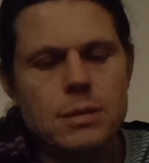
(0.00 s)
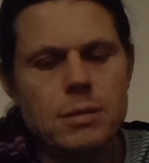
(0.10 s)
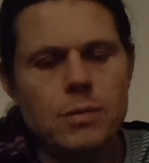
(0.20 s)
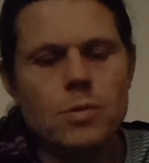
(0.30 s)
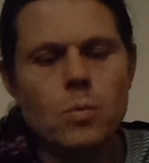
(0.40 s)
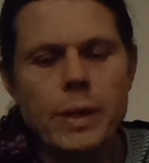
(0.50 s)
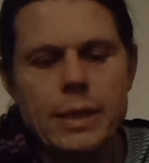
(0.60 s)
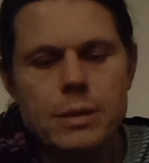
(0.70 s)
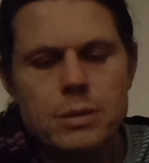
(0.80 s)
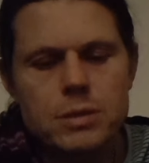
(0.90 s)
on the
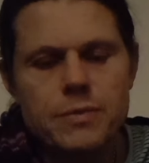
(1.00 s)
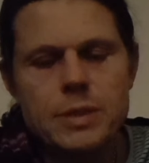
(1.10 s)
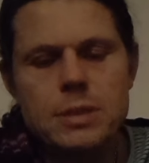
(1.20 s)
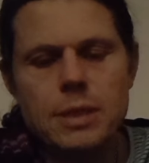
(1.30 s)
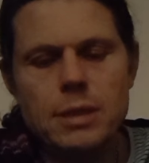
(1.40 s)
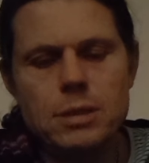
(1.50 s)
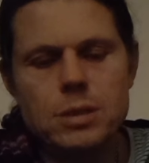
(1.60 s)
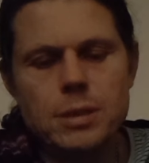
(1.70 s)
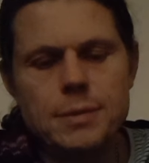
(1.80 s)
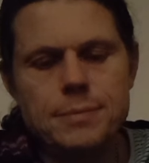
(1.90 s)
winds of its
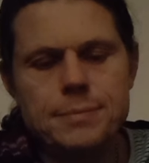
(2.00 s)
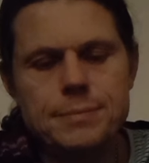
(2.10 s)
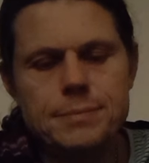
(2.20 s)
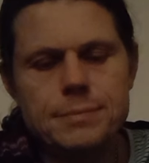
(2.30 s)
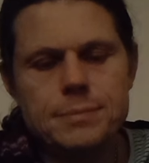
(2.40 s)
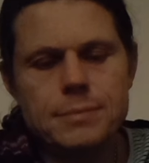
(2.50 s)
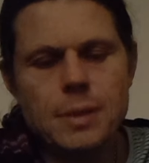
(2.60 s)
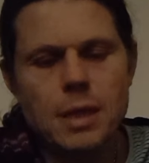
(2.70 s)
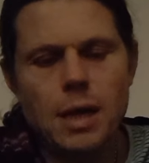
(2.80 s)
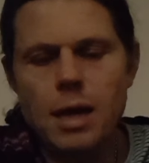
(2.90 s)
nature.
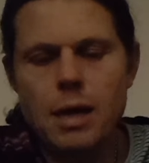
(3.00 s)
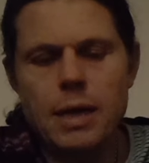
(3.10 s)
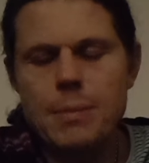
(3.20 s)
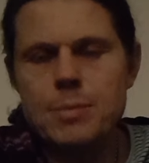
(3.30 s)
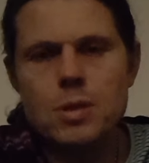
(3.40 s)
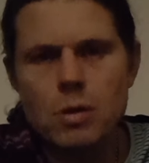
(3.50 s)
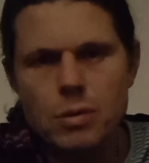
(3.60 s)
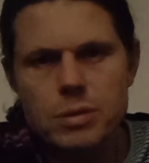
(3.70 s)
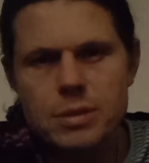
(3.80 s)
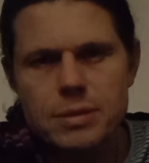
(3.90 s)
I am
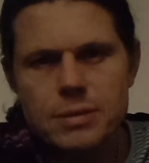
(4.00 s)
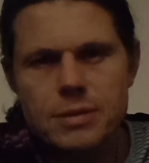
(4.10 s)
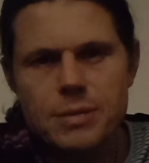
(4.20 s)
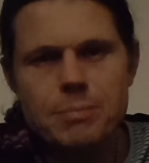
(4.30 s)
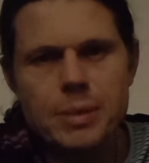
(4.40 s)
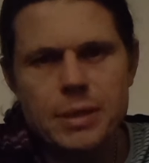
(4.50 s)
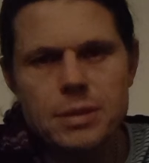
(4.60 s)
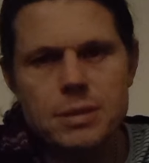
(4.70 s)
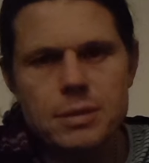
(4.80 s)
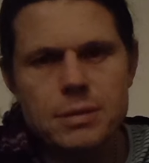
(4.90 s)
not
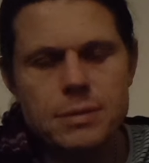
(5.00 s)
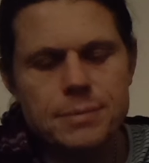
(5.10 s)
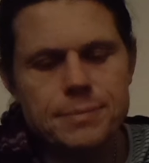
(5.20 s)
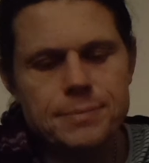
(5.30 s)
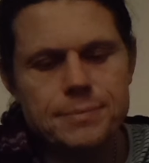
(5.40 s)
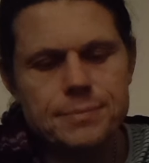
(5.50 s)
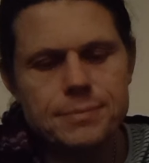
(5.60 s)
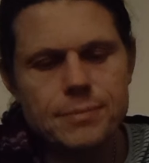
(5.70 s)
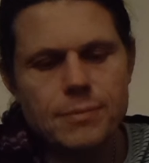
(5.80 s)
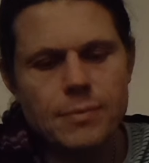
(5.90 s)
impatient.
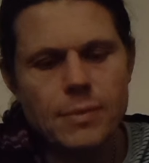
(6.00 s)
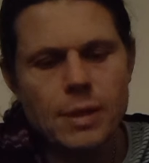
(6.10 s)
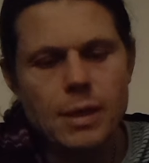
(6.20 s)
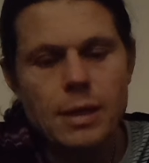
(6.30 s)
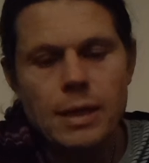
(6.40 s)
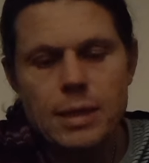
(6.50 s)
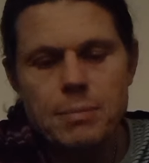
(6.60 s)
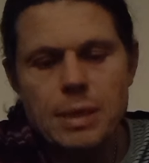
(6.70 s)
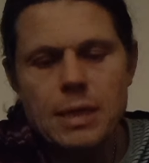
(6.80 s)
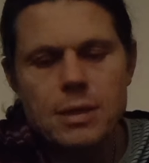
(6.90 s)

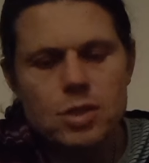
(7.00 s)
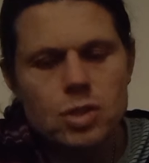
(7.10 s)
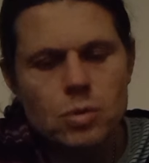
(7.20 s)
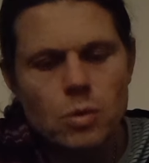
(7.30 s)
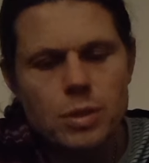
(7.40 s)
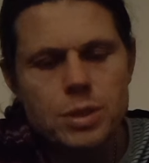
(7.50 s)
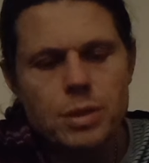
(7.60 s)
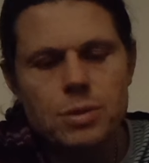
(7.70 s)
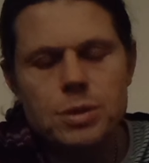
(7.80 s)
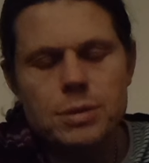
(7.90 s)
In me, the shoreless
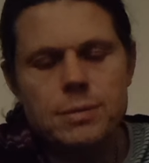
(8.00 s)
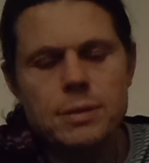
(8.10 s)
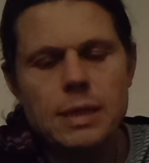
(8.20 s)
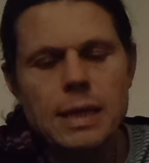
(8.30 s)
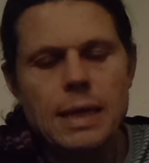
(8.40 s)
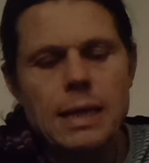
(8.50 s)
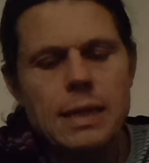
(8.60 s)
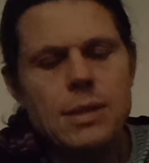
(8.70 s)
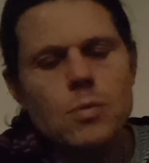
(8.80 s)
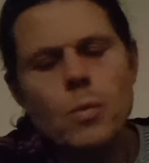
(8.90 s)
ocean,
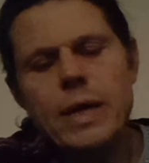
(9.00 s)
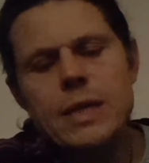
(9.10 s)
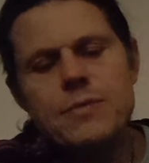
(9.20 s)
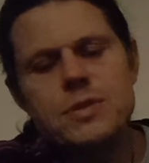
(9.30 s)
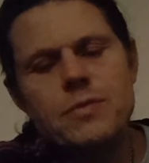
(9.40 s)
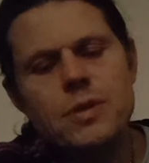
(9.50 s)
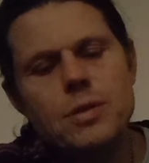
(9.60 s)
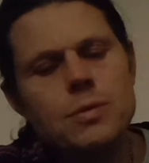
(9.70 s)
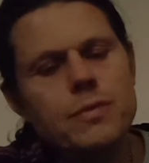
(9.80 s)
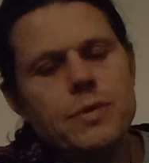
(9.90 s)
let the waves of the
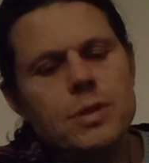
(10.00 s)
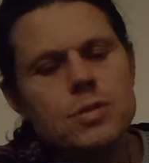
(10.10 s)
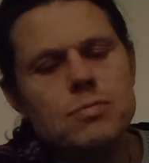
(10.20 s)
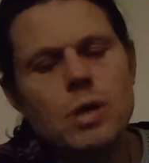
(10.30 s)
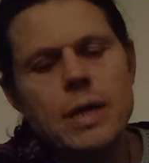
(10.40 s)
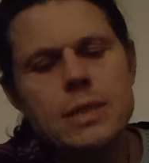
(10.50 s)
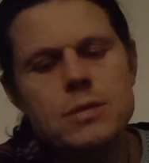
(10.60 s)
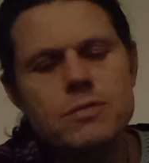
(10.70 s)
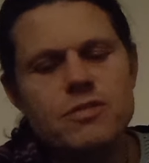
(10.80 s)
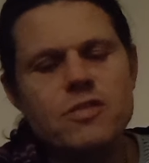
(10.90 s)
universe rise
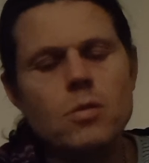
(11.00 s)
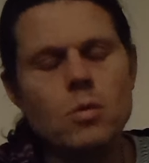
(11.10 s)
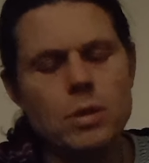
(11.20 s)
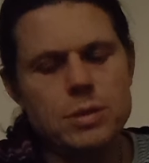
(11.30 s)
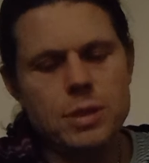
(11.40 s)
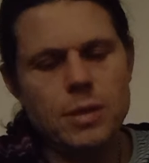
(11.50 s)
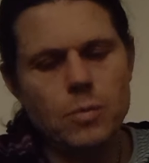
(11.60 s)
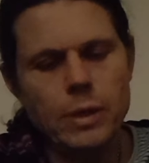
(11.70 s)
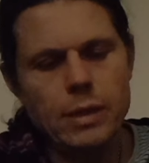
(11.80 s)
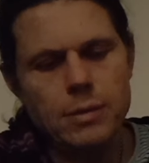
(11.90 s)
and fall as they
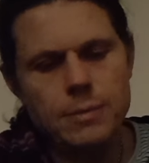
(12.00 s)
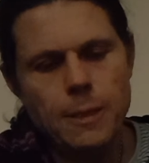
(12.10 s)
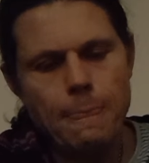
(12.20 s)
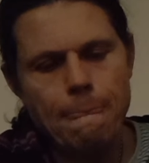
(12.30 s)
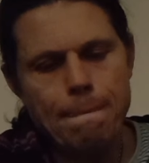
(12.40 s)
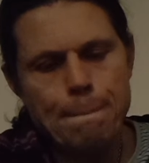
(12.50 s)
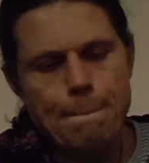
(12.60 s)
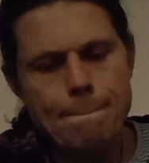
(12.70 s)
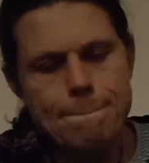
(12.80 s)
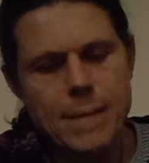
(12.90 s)
will.
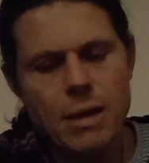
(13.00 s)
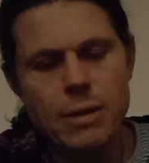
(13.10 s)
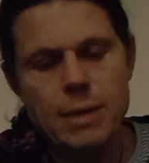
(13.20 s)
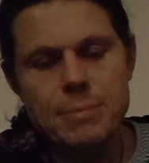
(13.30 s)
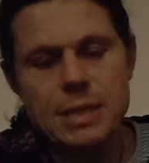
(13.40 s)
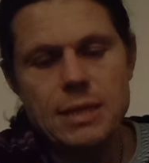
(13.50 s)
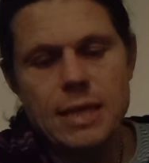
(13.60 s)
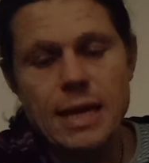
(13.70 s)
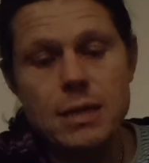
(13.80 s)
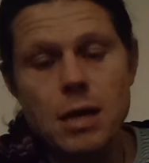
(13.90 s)
I am neither
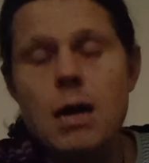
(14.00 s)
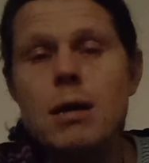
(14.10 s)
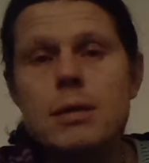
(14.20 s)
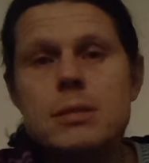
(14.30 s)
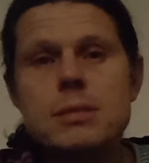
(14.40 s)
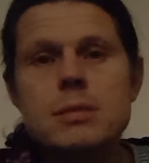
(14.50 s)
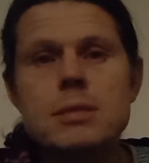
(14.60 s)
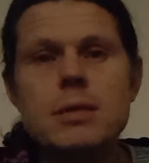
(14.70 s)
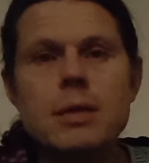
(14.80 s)
enhanced